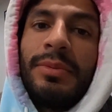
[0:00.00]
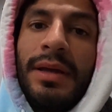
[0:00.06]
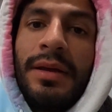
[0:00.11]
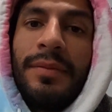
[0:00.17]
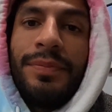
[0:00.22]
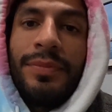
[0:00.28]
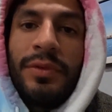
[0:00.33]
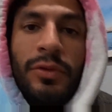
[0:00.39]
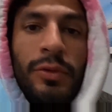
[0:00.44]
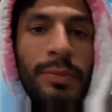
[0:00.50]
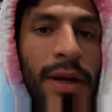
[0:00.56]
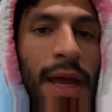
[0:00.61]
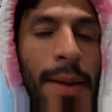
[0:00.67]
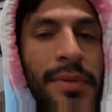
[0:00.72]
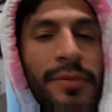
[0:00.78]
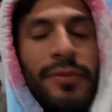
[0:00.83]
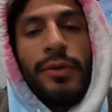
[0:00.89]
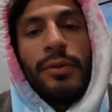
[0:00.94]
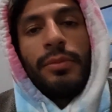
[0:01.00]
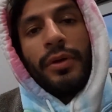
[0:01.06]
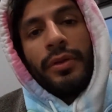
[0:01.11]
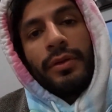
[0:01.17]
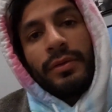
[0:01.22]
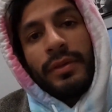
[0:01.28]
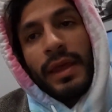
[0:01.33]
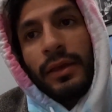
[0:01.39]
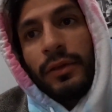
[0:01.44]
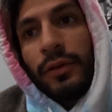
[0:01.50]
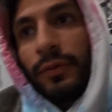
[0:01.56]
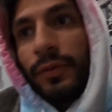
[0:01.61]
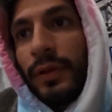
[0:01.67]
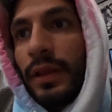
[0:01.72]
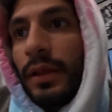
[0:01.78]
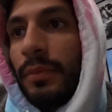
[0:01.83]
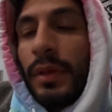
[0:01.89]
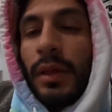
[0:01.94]
man. Super happy for you, brother. And thank you for
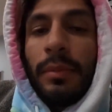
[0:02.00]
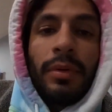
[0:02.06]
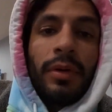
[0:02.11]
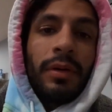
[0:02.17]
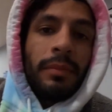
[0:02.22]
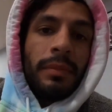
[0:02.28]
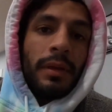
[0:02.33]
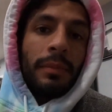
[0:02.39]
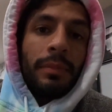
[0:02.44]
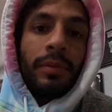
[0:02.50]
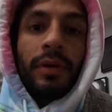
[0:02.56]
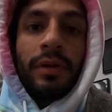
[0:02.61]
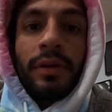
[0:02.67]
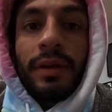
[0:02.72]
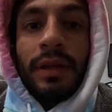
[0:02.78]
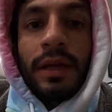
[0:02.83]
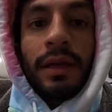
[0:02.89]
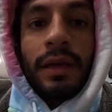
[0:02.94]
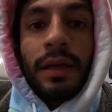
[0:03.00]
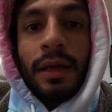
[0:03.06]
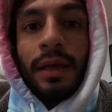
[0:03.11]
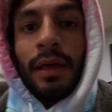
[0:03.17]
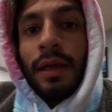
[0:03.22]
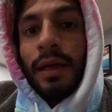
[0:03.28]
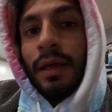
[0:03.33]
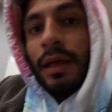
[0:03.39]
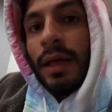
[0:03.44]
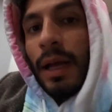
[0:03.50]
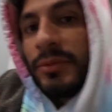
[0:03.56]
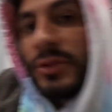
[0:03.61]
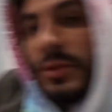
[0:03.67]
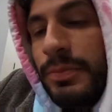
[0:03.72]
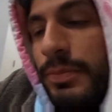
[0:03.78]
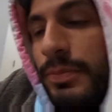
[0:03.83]
letting me be a part of your day. I'm just